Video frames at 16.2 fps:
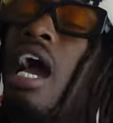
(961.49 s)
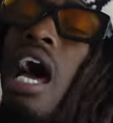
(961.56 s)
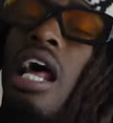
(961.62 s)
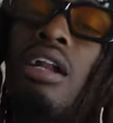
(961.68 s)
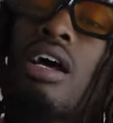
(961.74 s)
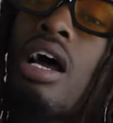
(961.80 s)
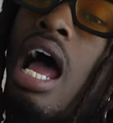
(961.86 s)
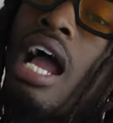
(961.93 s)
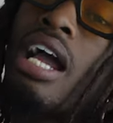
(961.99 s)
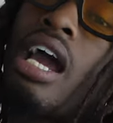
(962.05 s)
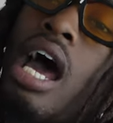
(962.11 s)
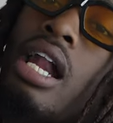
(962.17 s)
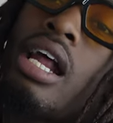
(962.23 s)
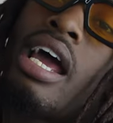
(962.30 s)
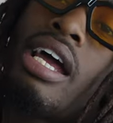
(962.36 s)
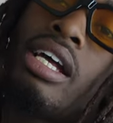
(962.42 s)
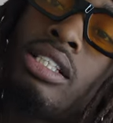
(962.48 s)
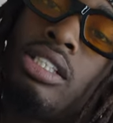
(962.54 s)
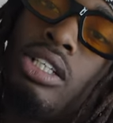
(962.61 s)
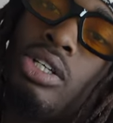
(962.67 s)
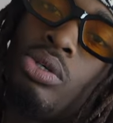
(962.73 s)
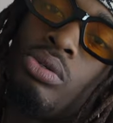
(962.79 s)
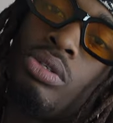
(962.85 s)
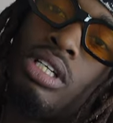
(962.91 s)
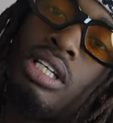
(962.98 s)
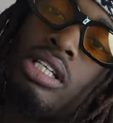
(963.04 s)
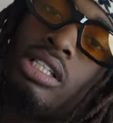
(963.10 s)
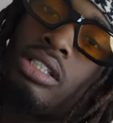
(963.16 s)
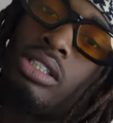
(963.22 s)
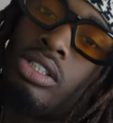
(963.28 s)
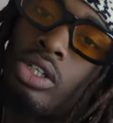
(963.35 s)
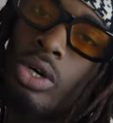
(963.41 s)
gotta execute
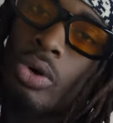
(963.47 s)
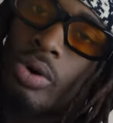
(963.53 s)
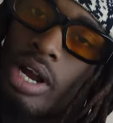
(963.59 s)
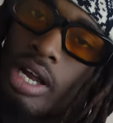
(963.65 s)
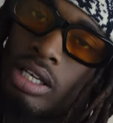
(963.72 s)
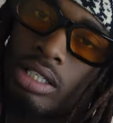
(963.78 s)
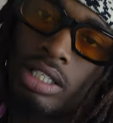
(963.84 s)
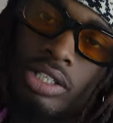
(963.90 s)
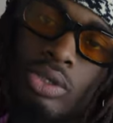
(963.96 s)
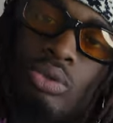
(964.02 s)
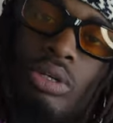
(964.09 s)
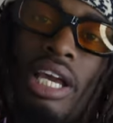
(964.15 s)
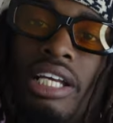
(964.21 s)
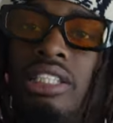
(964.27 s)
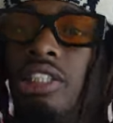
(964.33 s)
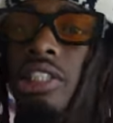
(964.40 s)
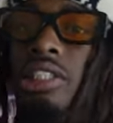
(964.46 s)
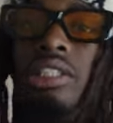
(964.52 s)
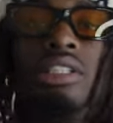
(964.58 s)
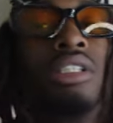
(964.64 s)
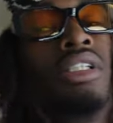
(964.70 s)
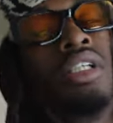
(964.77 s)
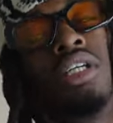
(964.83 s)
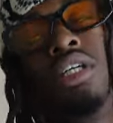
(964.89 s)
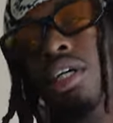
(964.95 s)
these correctly. You can't just